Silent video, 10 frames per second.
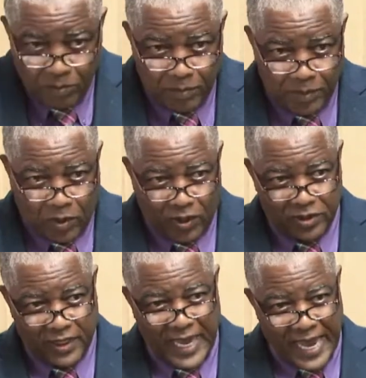because
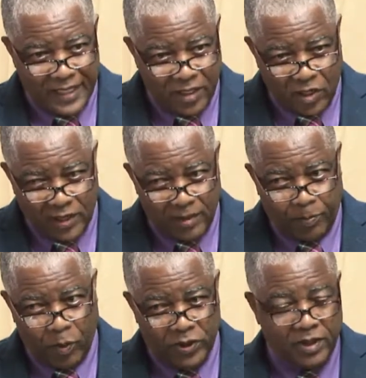you're not
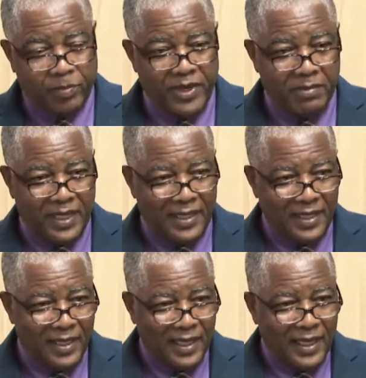supposed to print money
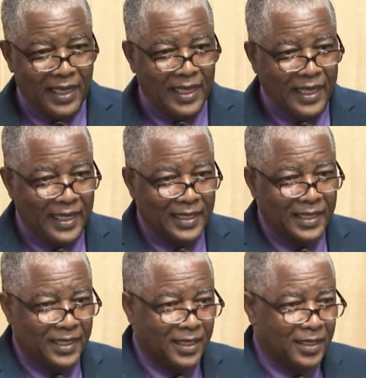in
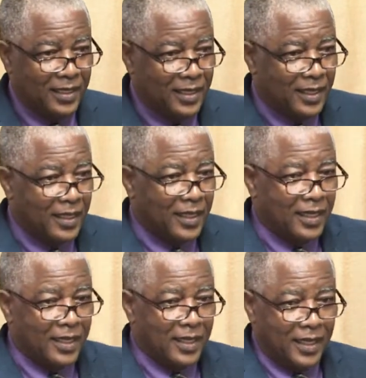this
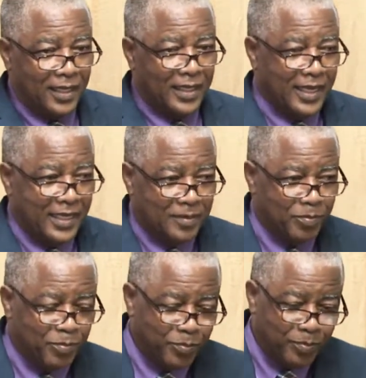
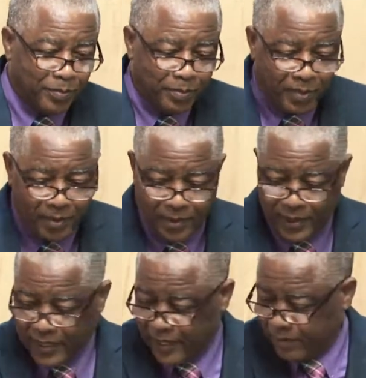
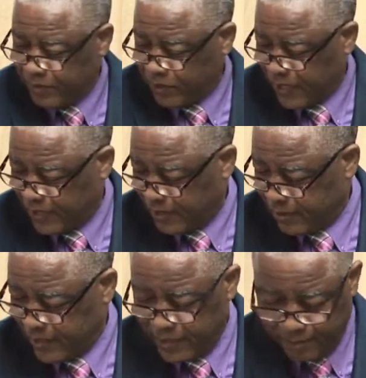we call it
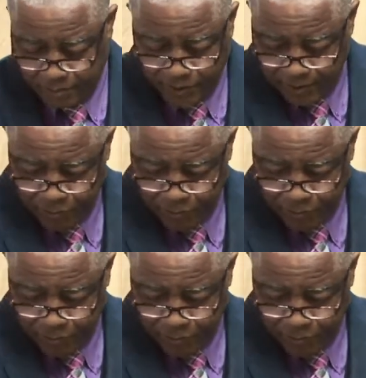the Ernie and Burke